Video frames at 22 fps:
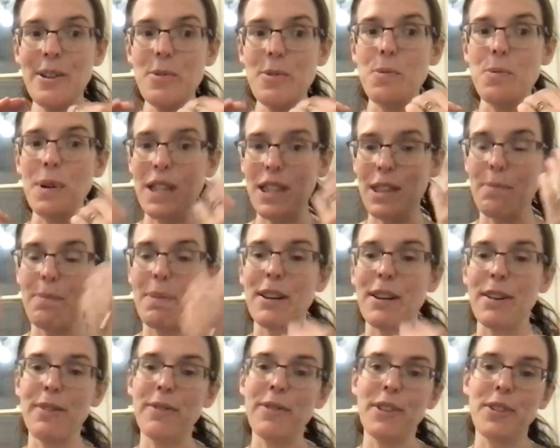with the
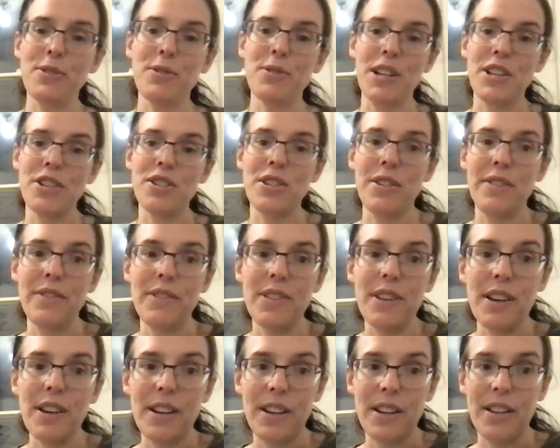better filtration of
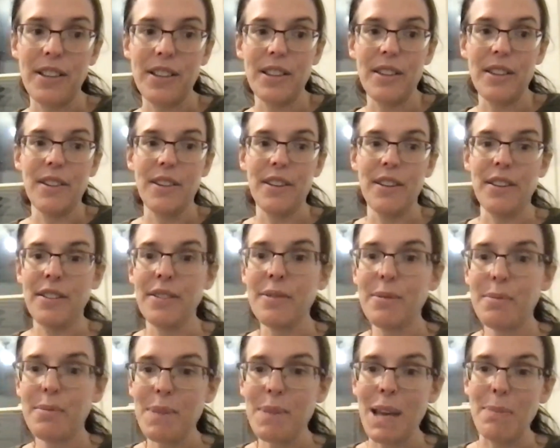the
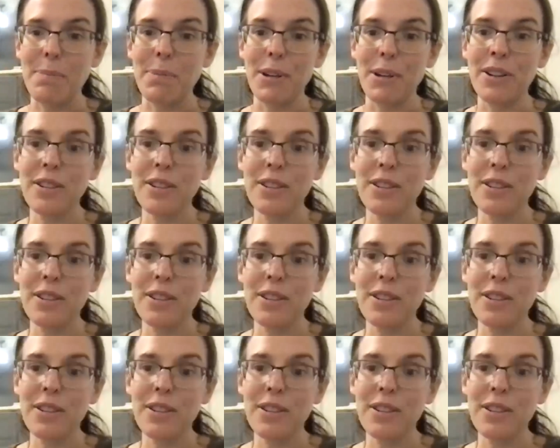paper.